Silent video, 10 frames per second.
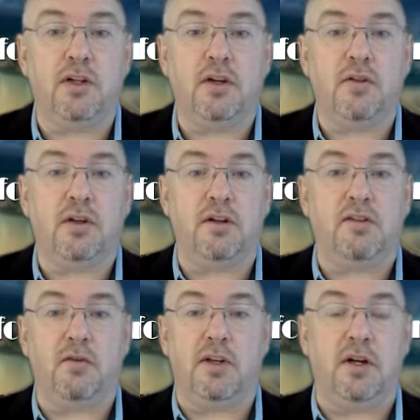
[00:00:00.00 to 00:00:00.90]
You know, the,
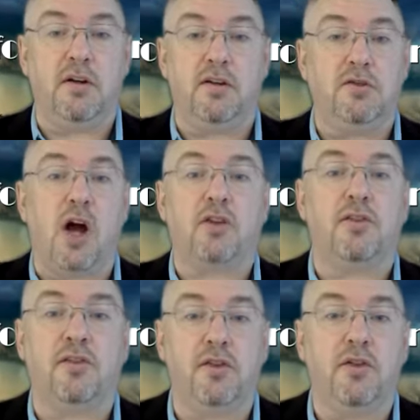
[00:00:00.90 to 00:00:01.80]
so their
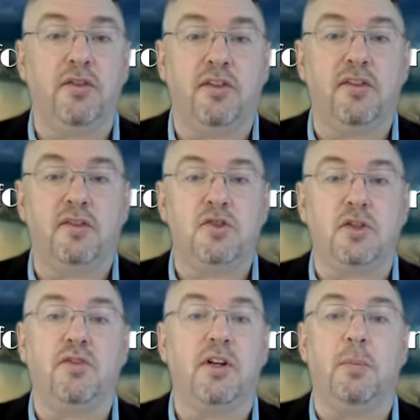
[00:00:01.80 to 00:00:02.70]
doctors and nurses'
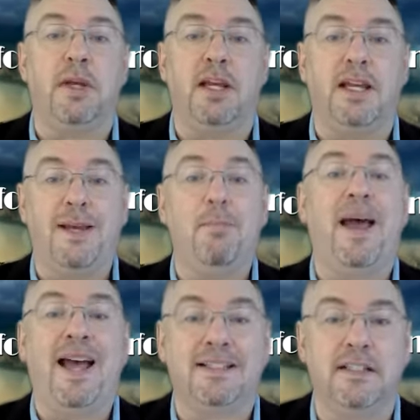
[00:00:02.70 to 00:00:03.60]
children are being
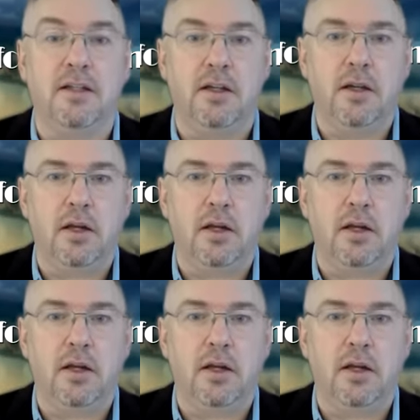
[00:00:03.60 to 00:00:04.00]
impacted